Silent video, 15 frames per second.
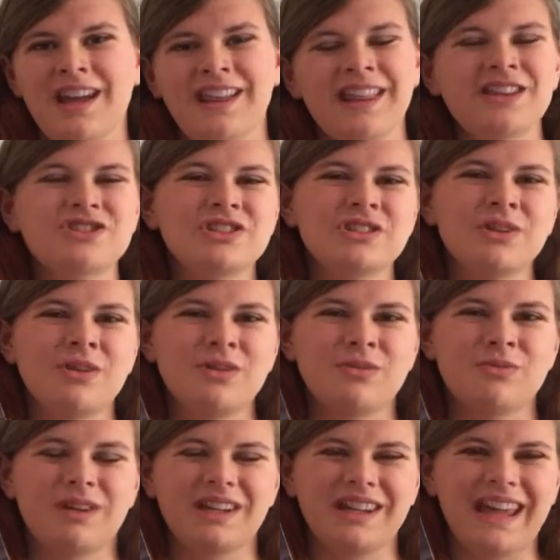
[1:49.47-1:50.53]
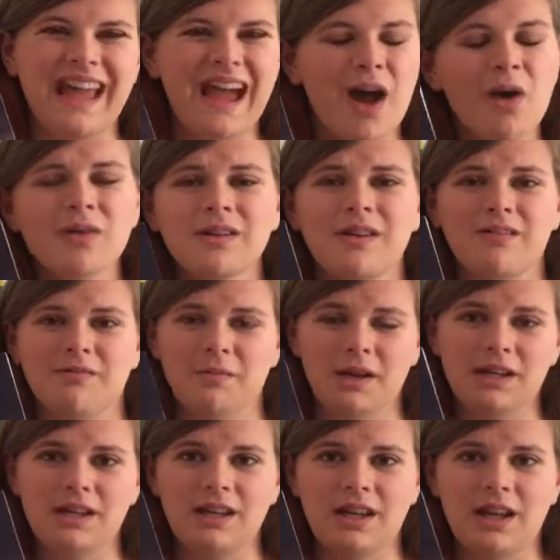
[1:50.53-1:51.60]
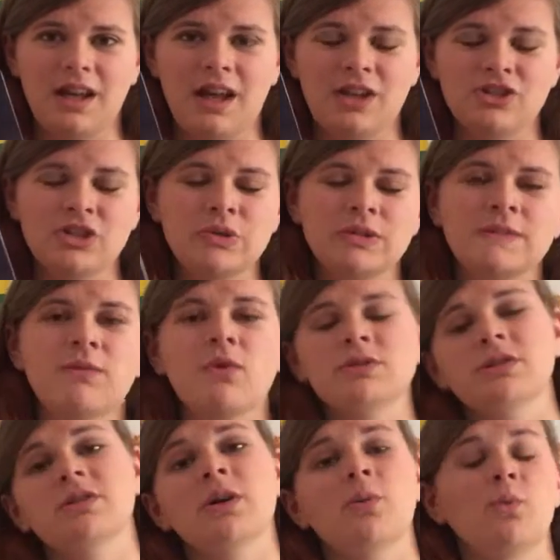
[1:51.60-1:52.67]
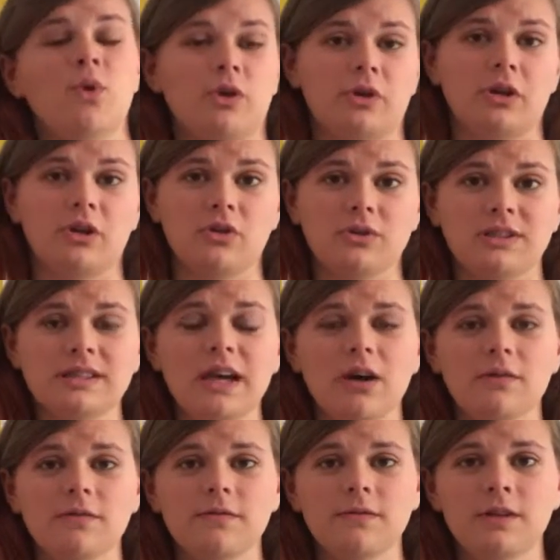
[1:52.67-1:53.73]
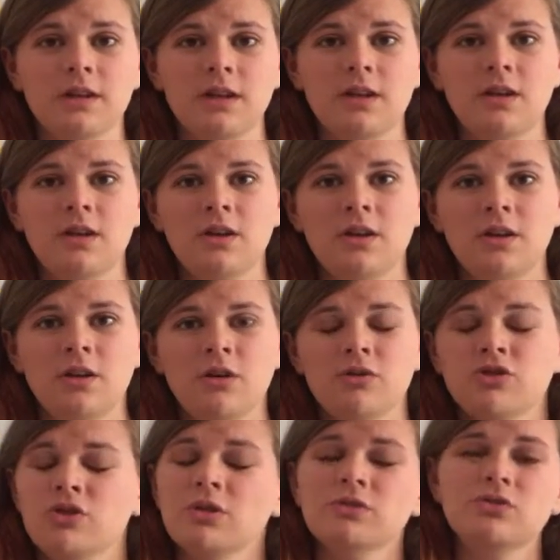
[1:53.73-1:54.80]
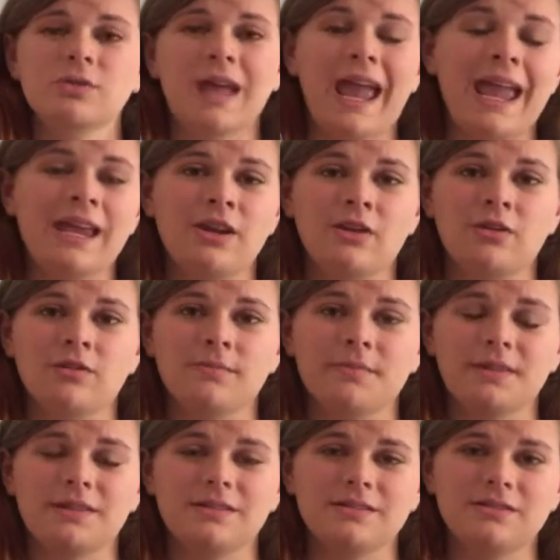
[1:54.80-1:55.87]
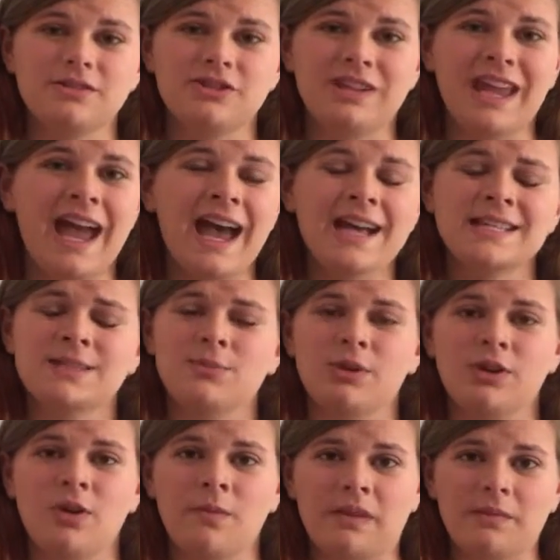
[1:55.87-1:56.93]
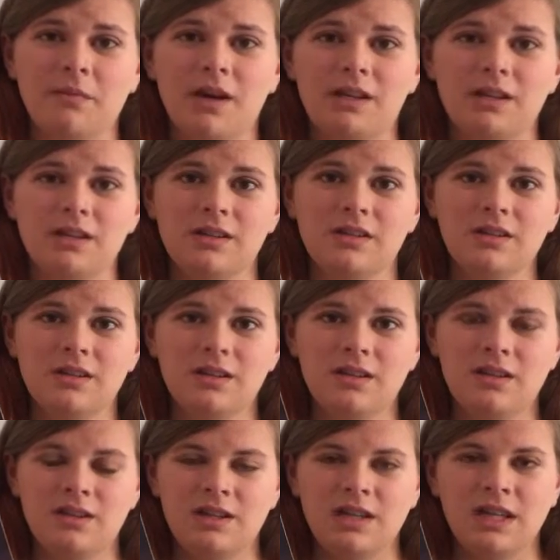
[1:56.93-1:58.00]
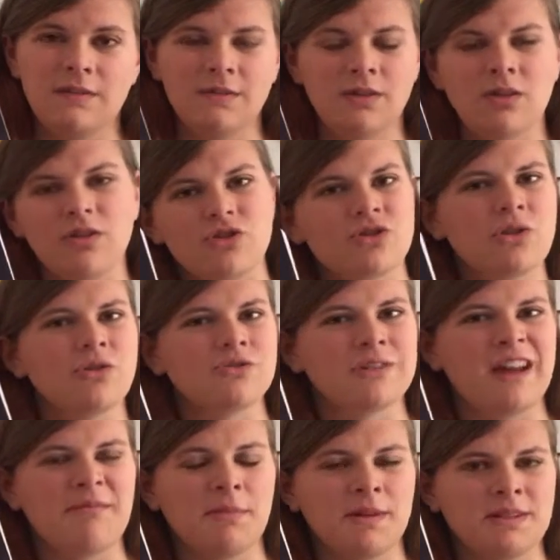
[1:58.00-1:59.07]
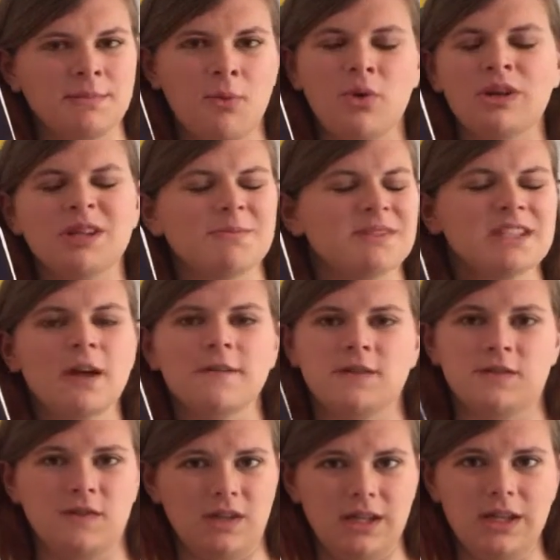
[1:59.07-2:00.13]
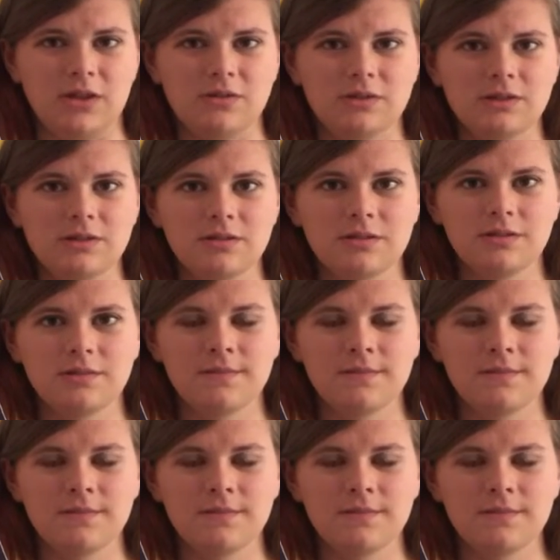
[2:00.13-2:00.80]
And then she started running out of money, and she was forced to start working herself. Her children hate her, but she has to bring home the money, even though the children have been supporting themselves for years.